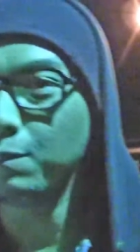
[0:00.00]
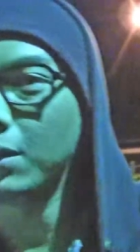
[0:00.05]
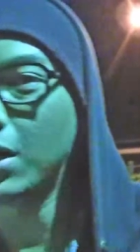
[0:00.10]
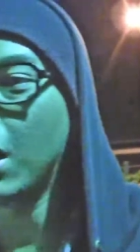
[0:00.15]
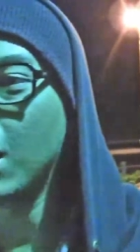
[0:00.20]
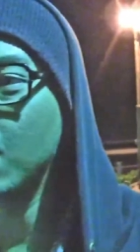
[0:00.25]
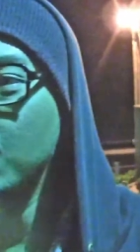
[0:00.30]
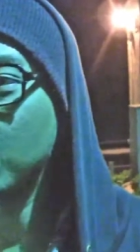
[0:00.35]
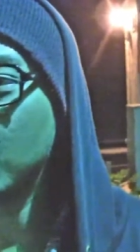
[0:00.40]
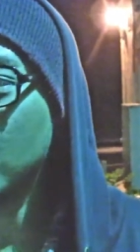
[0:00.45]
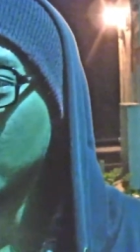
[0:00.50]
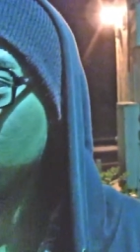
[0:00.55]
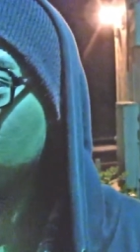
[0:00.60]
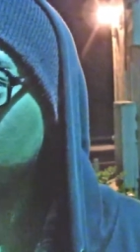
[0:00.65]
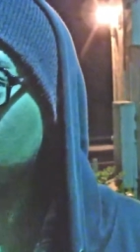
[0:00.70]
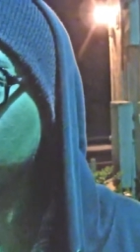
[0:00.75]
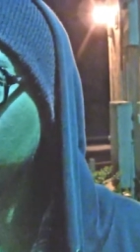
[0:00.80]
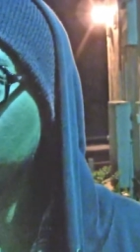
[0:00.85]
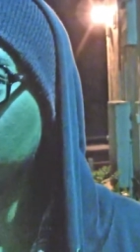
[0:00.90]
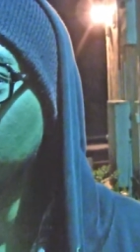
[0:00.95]
I, I'm
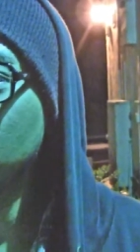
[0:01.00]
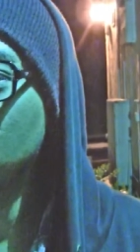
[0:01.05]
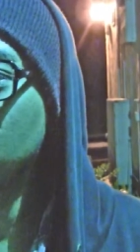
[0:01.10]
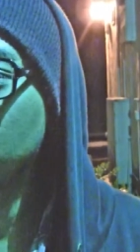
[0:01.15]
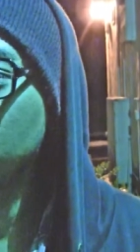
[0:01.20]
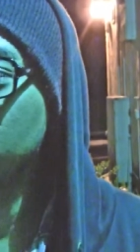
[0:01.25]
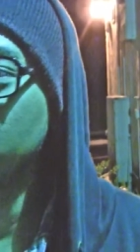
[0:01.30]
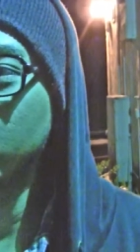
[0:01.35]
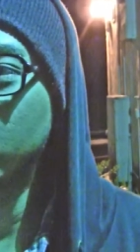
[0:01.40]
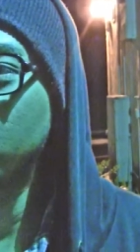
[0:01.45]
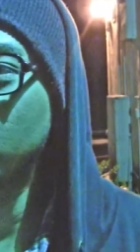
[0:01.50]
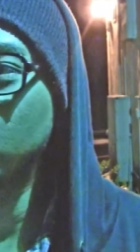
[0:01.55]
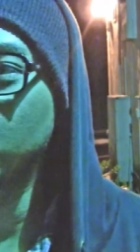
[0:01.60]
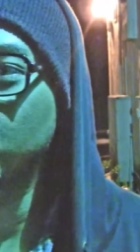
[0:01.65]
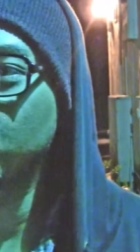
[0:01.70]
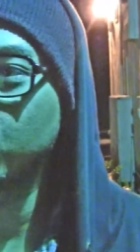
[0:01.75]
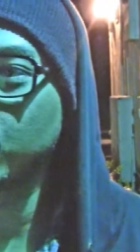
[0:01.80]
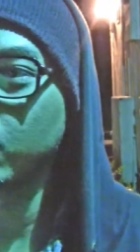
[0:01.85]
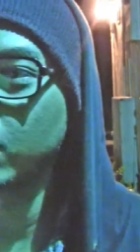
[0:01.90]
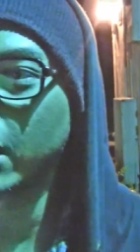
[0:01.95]
a I'm a fan of
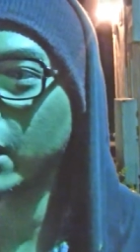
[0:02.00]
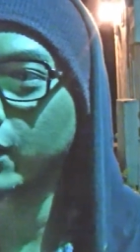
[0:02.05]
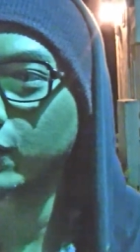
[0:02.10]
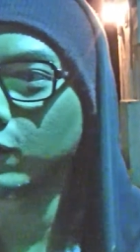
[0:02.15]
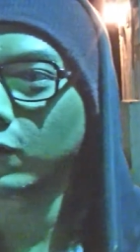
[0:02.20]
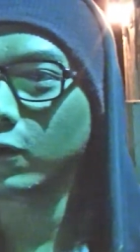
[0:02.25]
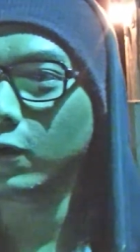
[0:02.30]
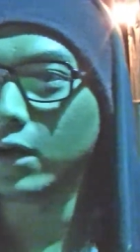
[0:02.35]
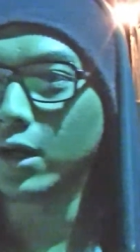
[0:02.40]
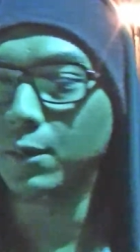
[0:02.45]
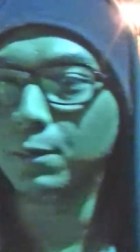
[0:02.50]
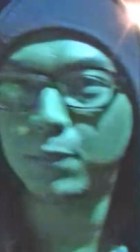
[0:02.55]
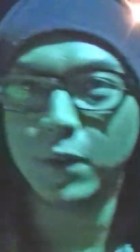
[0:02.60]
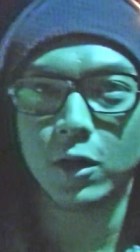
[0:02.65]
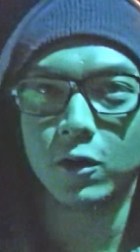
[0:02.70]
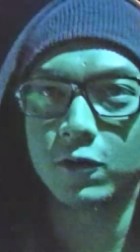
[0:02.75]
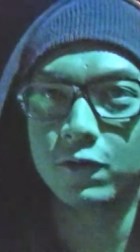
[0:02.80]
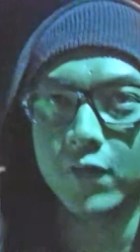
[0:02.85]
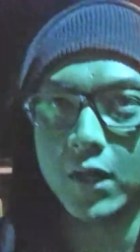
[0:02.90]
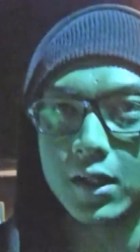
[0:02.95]
grindcore and
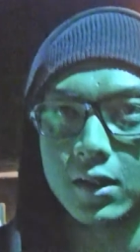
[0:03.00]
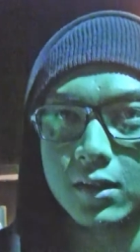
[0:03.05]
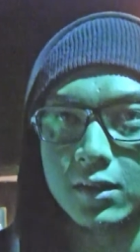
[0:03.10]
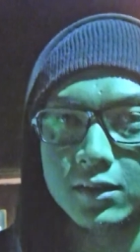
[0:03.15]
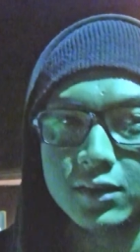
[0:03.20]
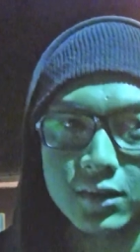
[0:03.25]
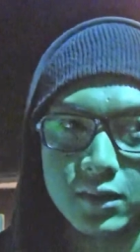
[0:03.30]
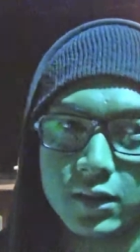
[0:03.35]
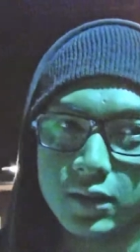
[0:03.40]
power violence.